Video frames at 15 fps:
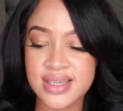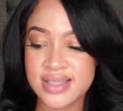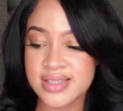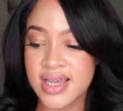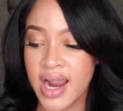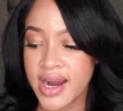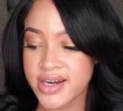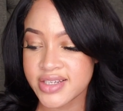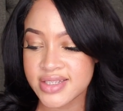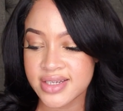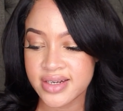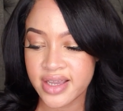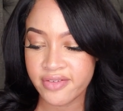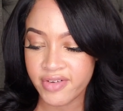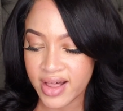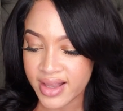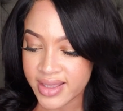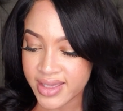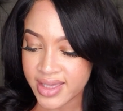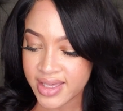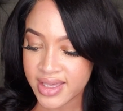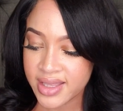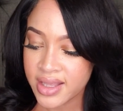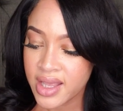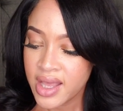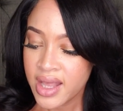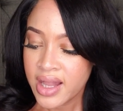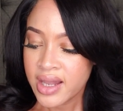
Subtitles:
entire Sunday Riley kit,